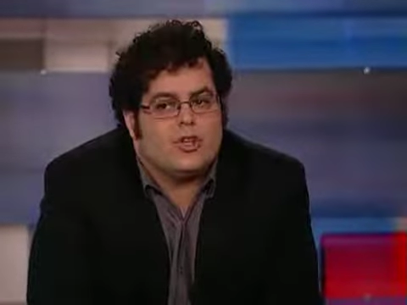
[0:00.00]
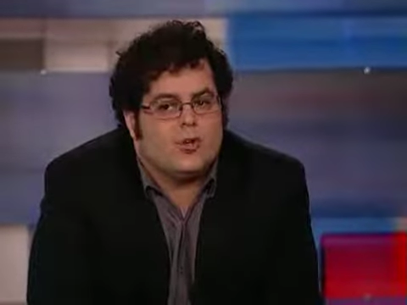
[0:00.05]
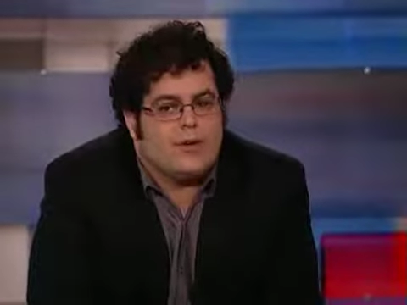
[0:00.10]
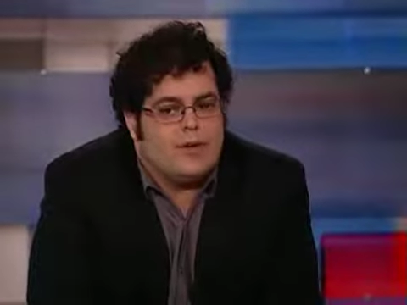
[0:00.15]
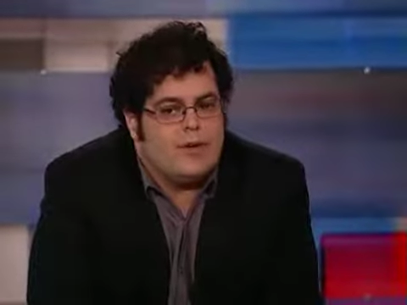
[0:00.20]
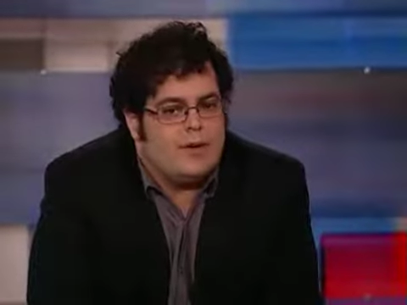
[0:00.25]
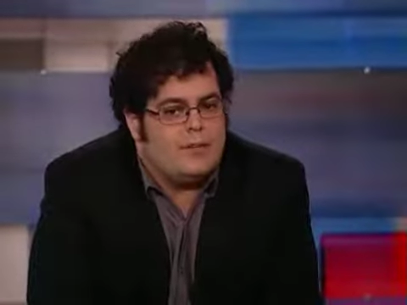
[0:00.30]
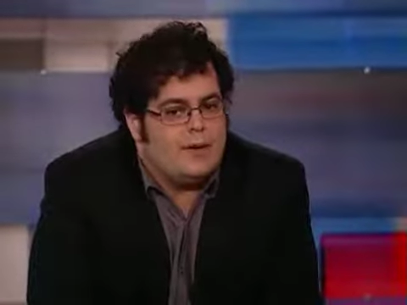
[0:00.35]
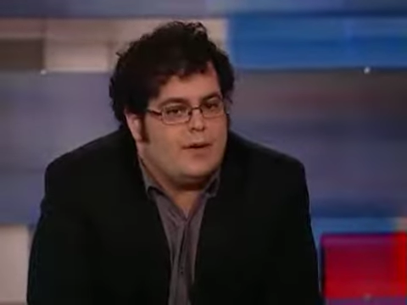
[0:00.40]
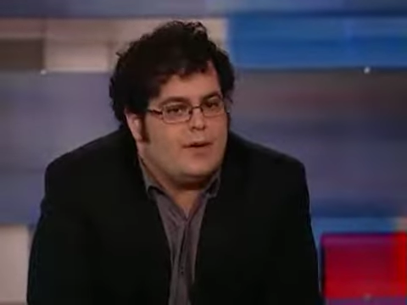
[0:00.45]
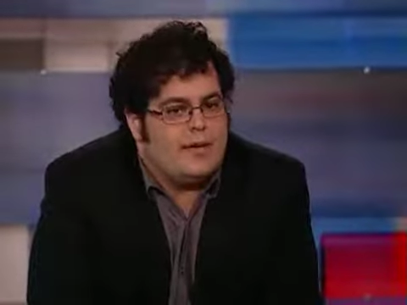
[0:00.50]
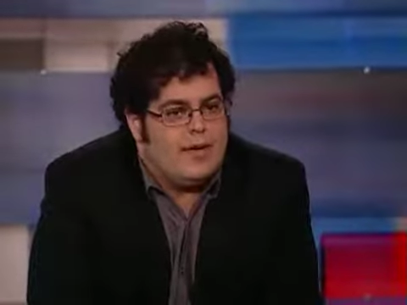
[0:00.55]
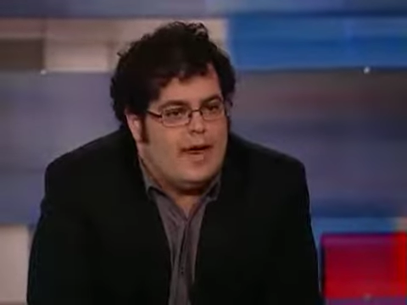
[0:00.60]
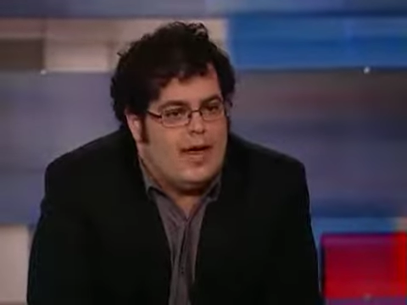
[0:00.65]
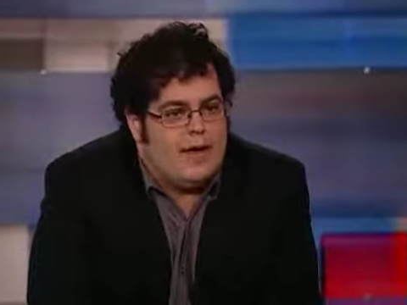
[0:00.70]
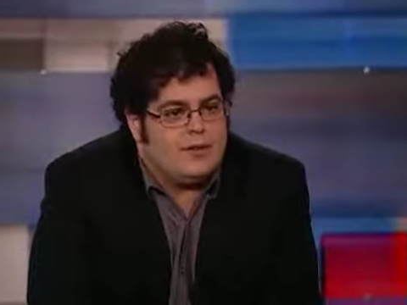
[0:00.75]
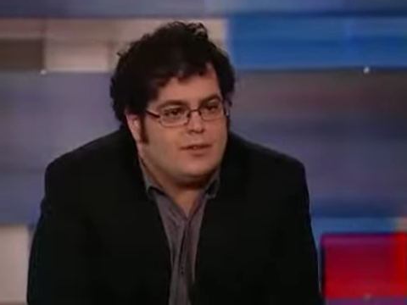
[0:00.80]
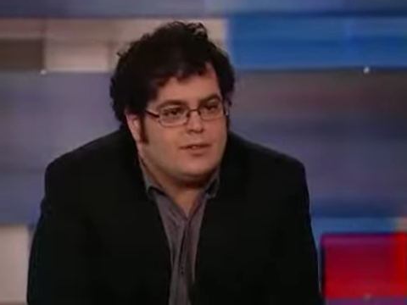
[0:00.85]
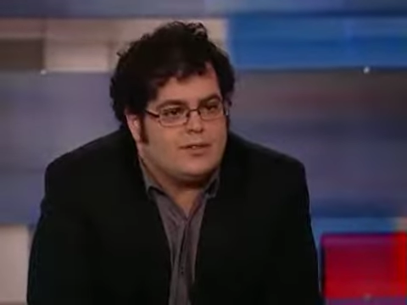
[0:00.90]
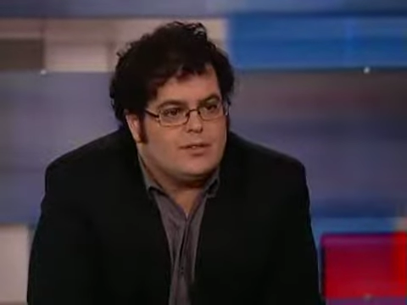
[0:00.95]
already been
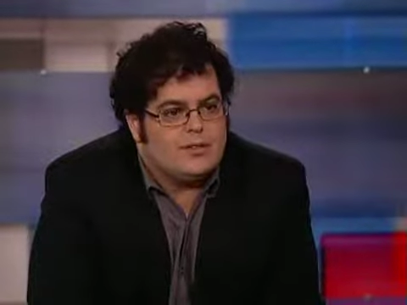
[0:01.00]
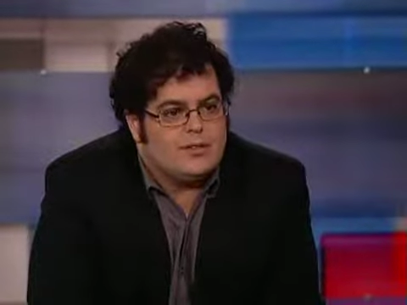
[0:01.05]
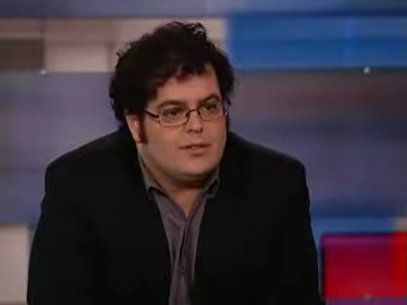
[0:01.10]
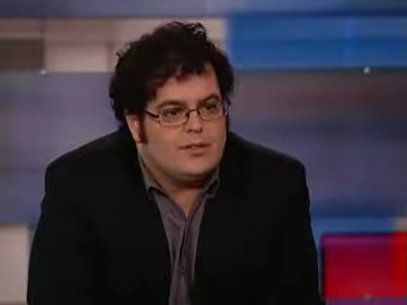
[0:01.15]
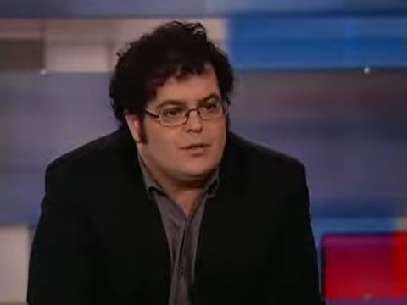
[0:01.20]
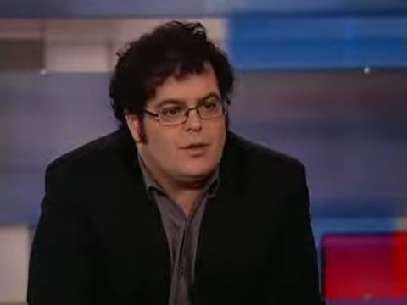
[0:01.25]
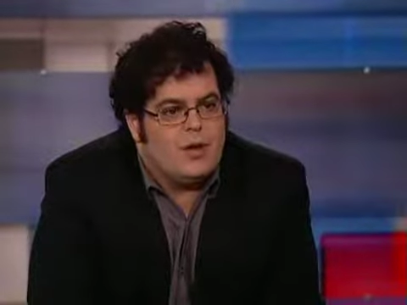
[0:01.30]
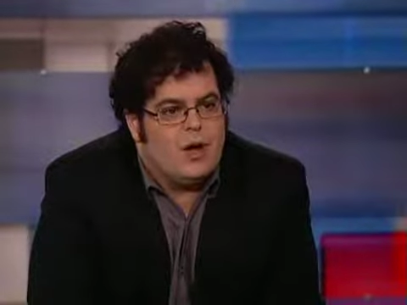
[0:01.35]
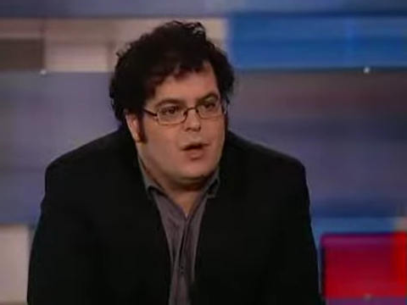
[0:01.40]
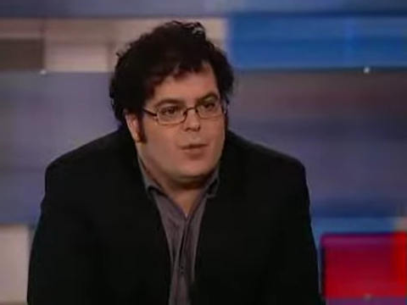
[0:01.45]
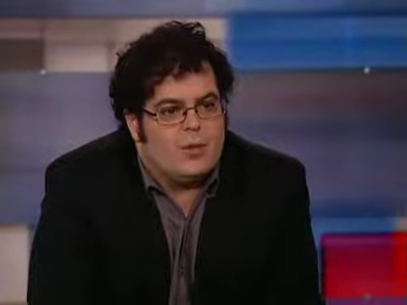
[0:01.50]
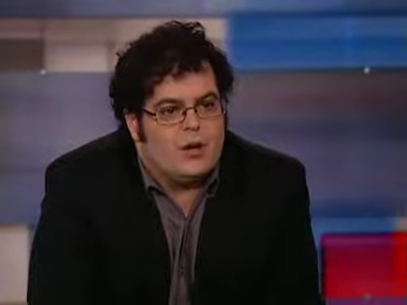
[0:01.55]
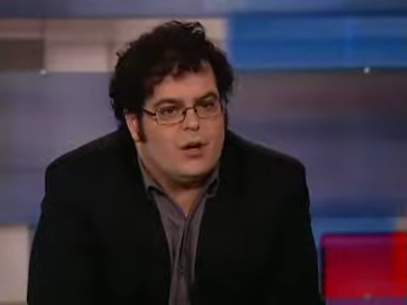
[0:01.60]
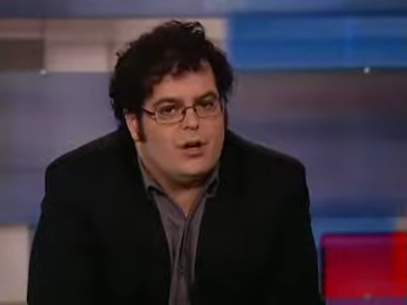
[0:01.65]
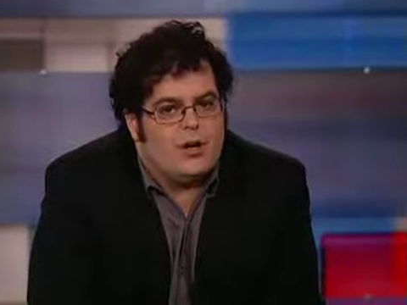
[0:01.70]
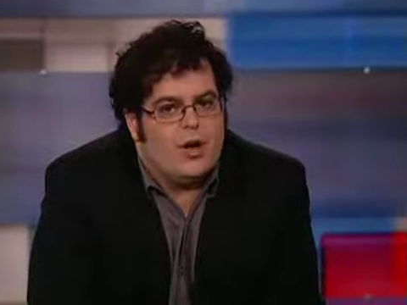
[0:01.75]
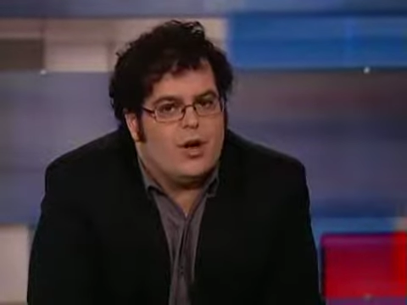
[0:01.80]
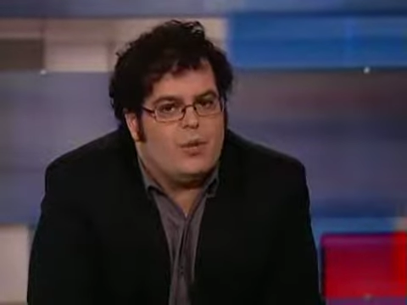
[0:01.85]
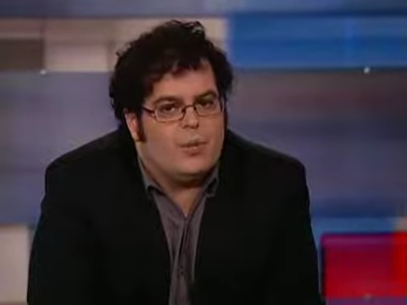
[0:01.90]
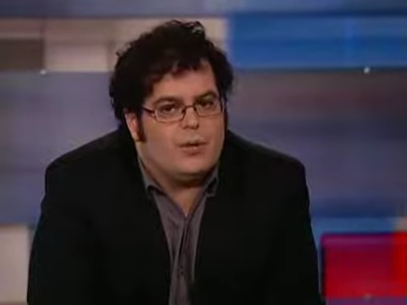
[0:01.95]
announced. Yeah. We're
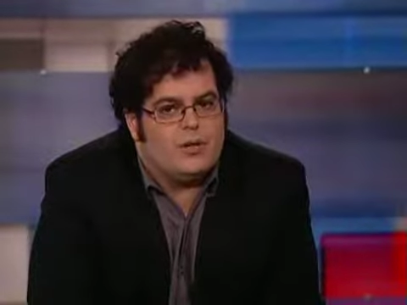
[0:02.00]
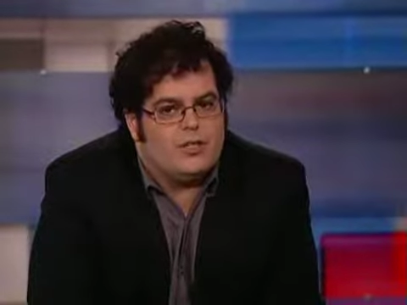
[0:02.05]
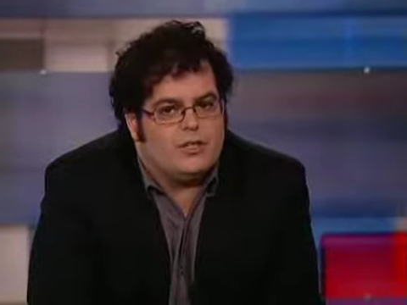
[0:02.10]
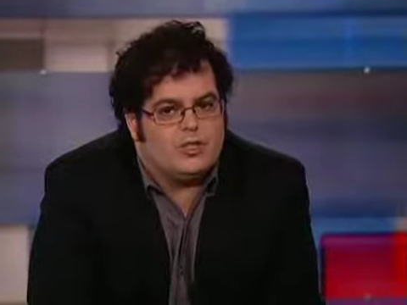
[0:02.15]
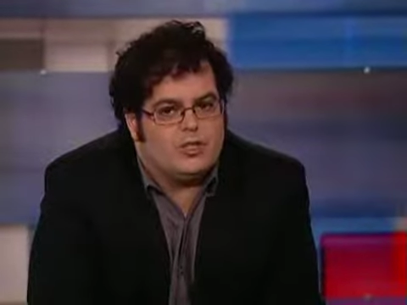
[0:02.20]
going to open in